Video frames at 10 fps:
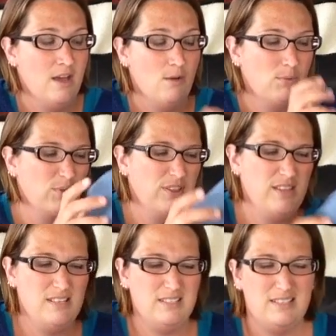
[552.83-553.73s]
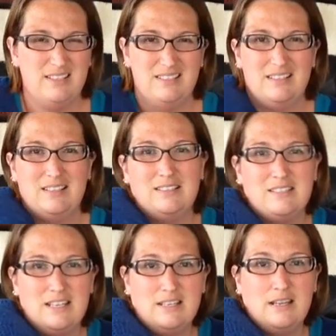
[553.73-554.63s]
Both of these
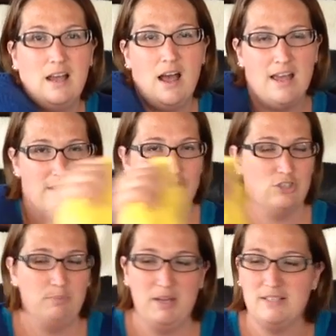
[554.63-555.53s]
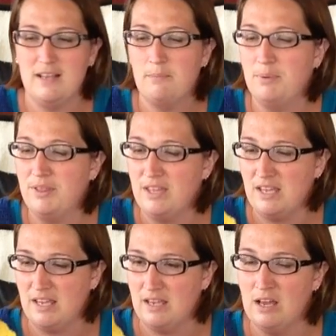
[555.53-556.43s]
I had just picked up
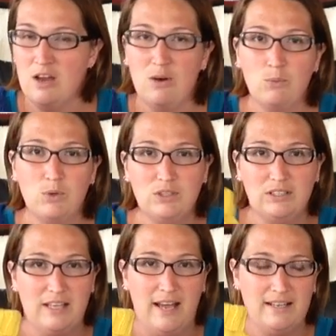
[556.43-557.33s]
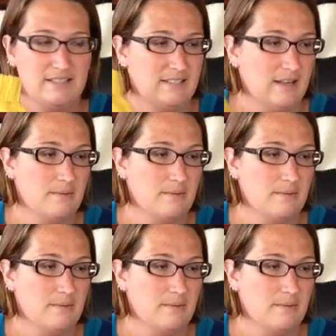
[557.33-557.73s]
the wool at